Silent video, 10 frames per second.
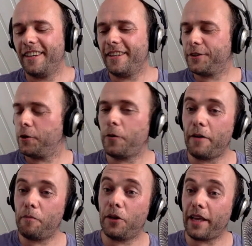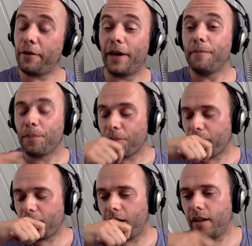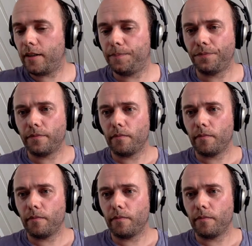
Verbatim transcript: uh, so, but anyway, um,